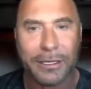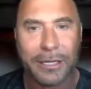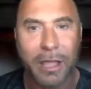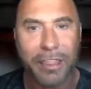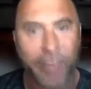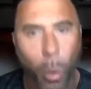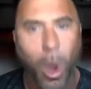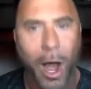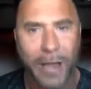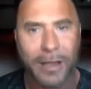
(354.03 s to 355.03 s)
The
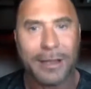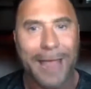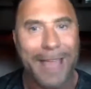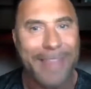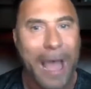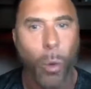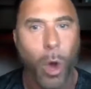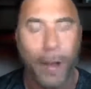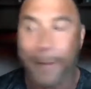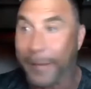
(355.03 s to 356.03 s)
one. And that one, it
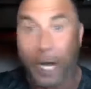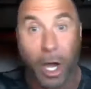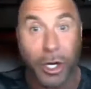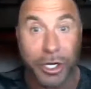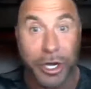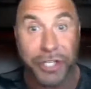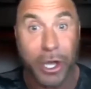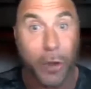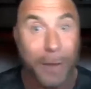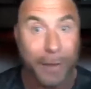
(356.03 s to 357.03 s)
might have been 100 years ago, it
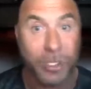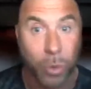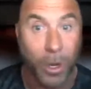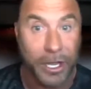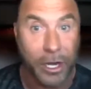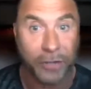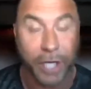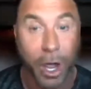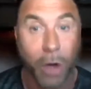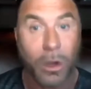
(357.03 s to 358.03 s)
might have been 20 years
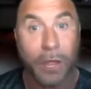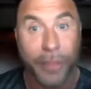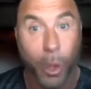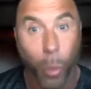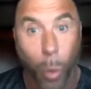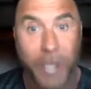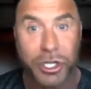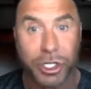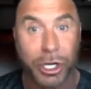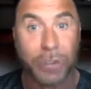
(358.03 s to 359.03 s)
ago. The one
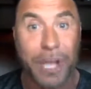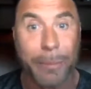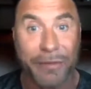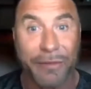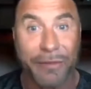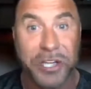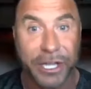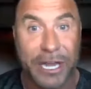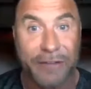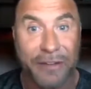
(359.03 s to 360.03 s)
shows up eventually
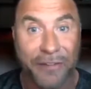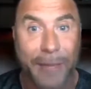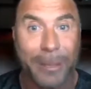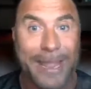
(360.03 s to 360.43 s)
in every family and